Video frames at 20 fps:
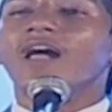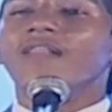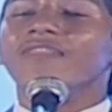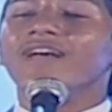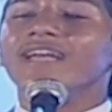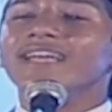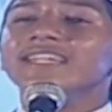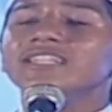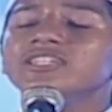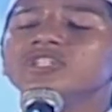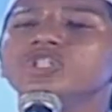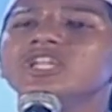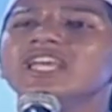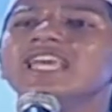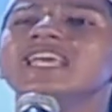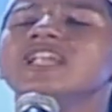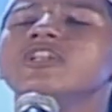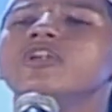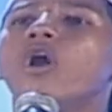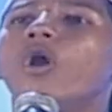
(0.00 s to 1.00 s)
The
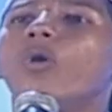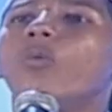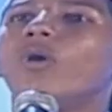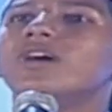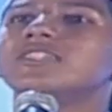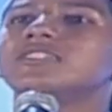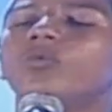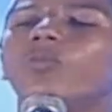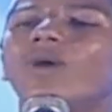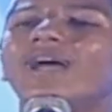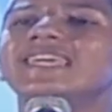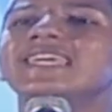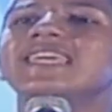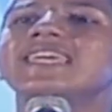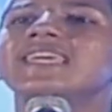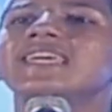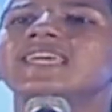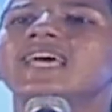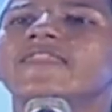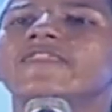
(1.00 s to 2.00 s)
Injil was the
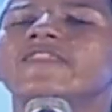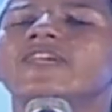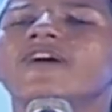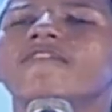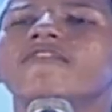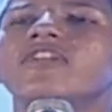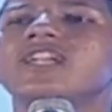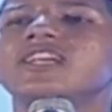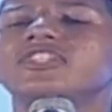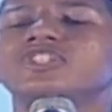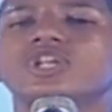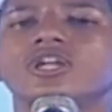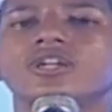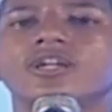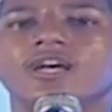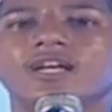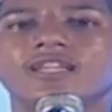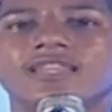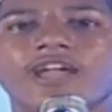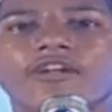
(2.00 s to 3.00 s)
Wahi, the revelation
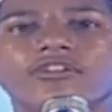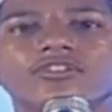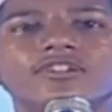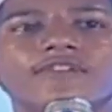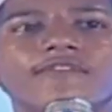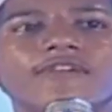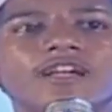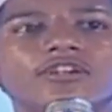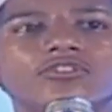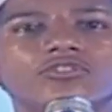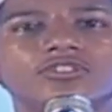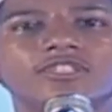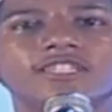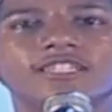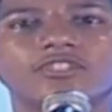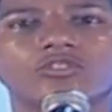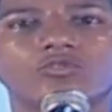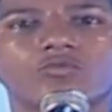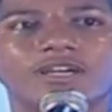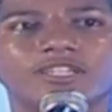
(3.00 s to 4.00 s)
that was revealed to
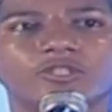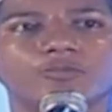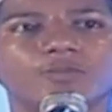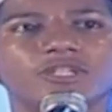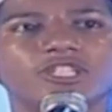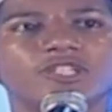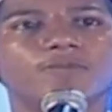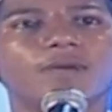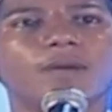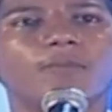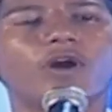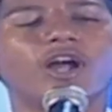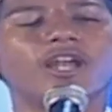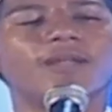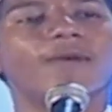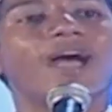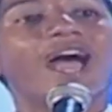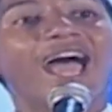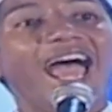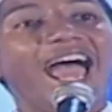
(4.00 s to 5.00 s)
Jesus Christ, peace be upon
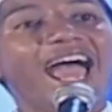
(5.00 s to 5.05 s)
him.